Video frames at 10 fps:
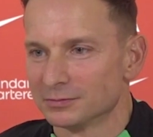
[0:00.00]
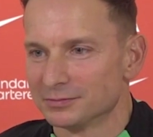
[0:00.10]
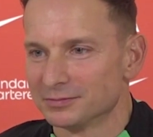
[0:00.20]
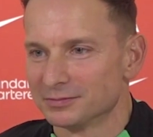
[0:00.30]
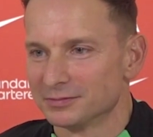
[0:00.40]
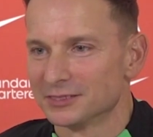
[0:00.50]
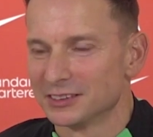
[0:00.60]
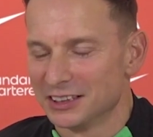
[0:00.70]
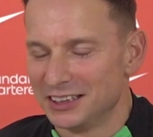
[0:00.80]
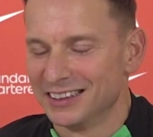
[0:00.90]
settle
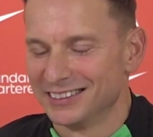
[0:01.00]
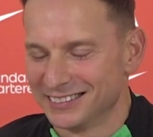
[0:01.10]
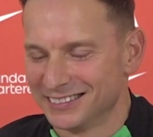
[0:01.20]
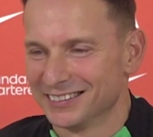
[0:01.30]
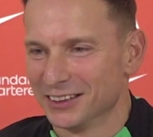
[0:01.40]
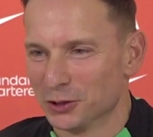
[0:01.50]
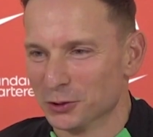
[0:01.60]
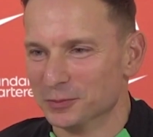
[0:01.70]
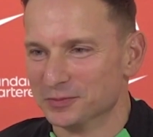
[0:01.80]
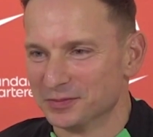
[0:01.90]
here. Are we now seeing the
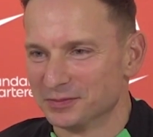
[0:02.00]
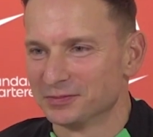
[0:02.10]
best of him?